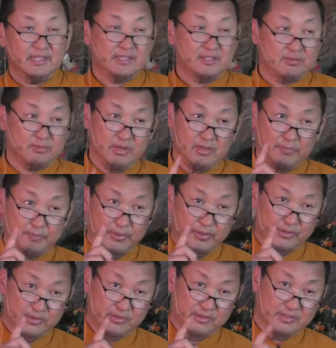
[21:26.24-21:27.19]
one
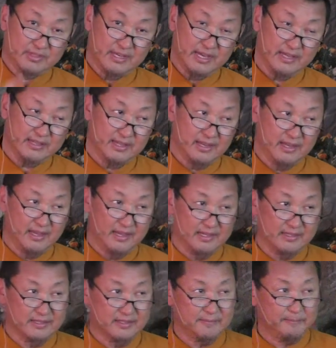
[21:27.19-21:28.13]
person's
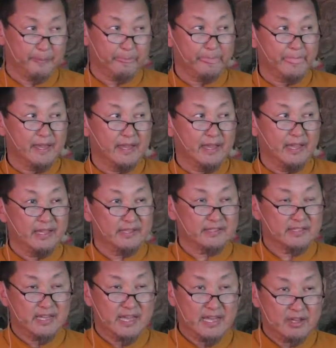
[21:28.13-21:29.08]
analyze
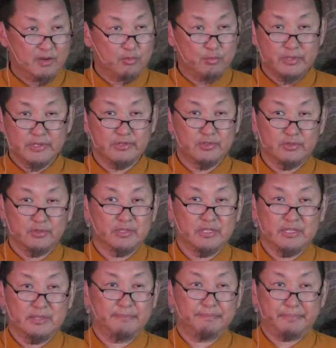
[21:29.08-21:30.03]
and how we do
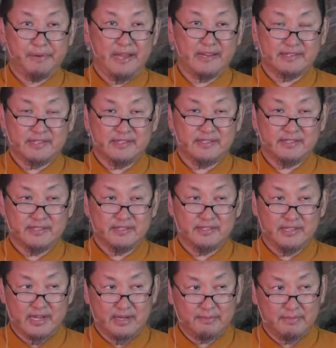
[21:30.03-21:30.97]
the practice the
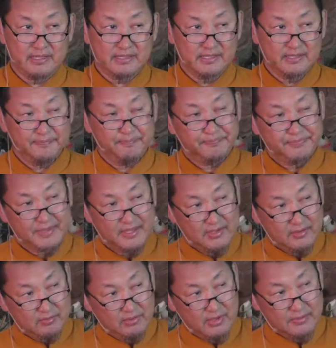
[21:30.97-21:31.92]
Dharma.
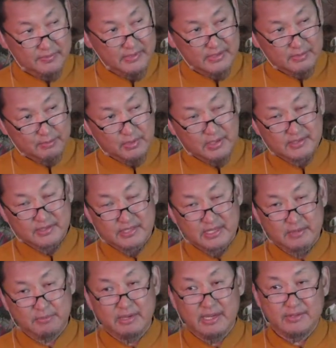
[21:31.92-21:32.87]
Once
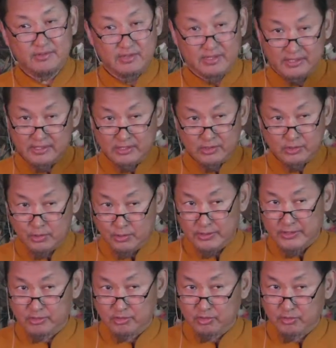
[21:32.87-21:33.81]
he went in the
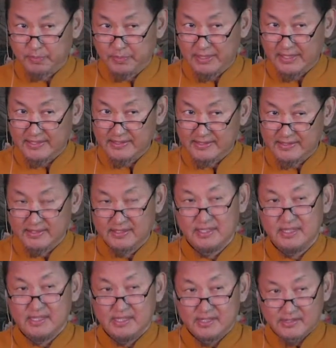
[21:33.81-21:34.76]
solitude place,
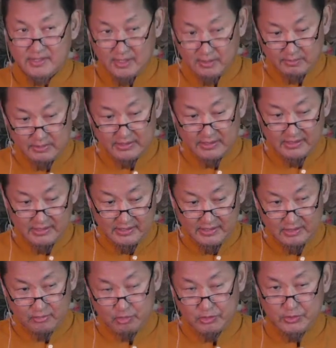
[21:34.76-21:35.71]
someone in
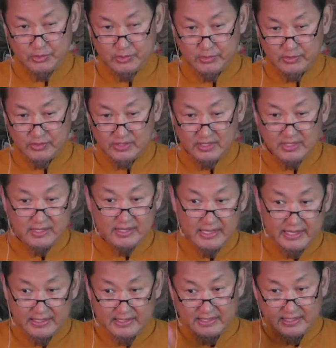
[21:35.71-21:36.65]
the retreat,
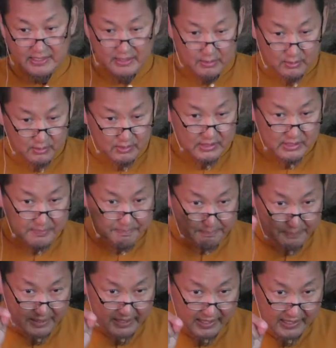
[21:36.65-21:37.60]
and he
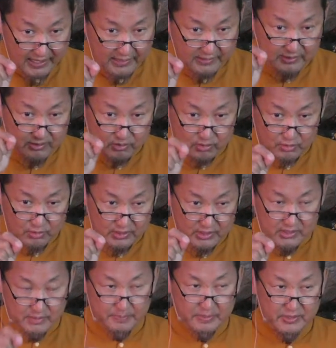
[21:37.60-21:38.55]
looked behind to
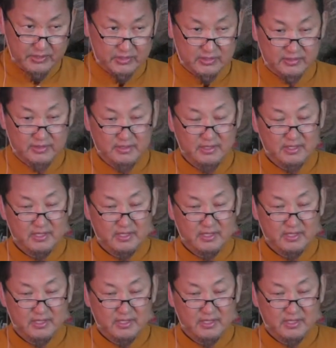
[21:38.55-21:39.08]
this person,